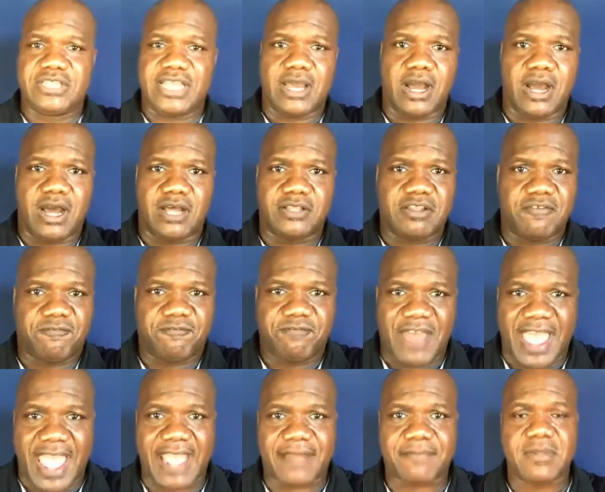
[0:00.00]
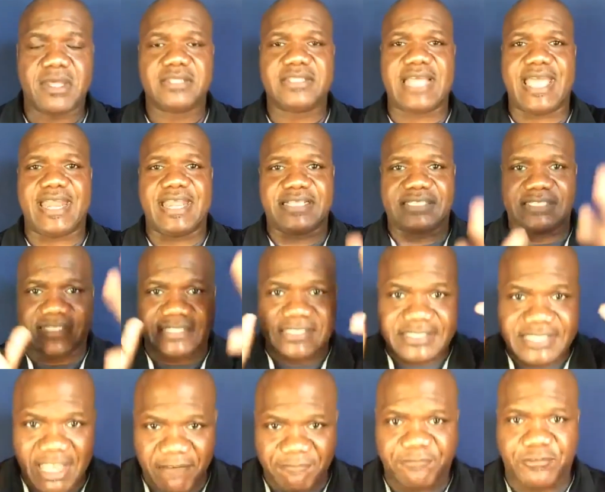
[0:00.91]
uh, the fact that it's
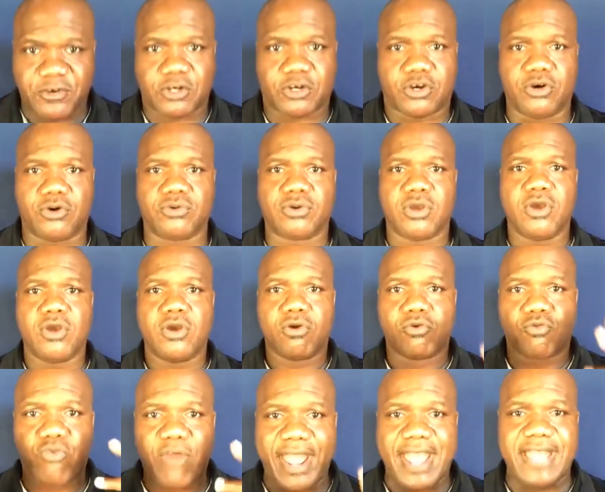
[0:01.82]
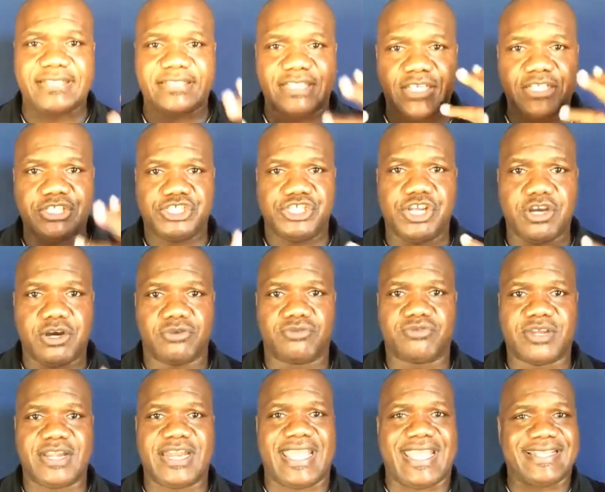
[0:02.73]
difficult raising
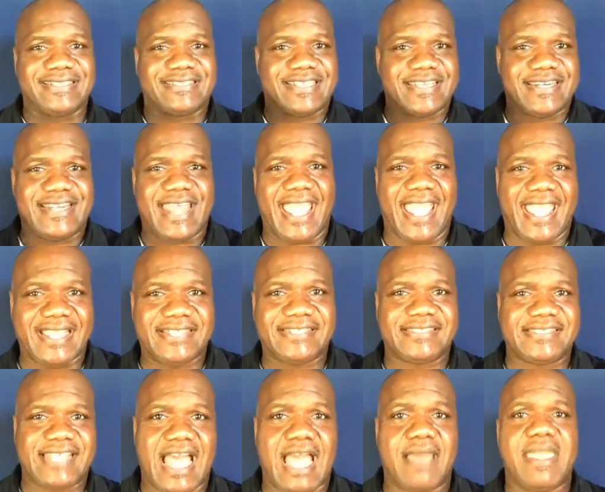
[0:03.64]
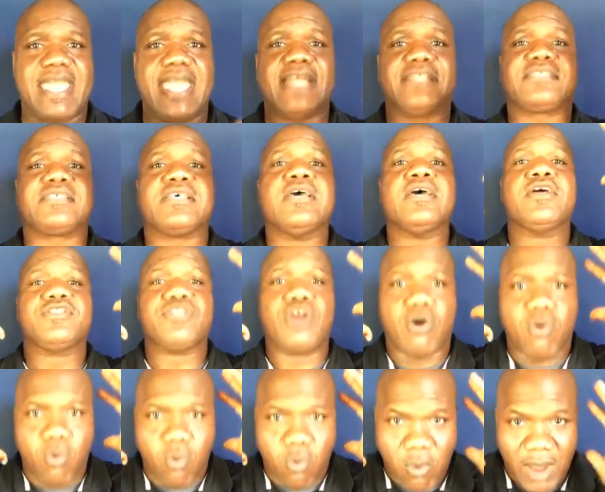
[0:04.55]
children in today's time. It's
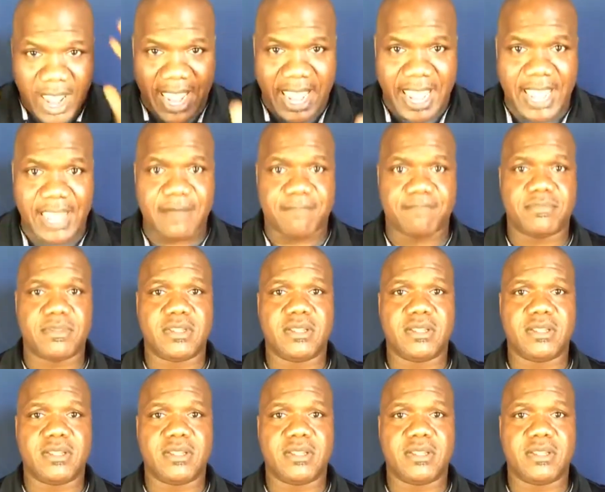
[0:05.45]
the way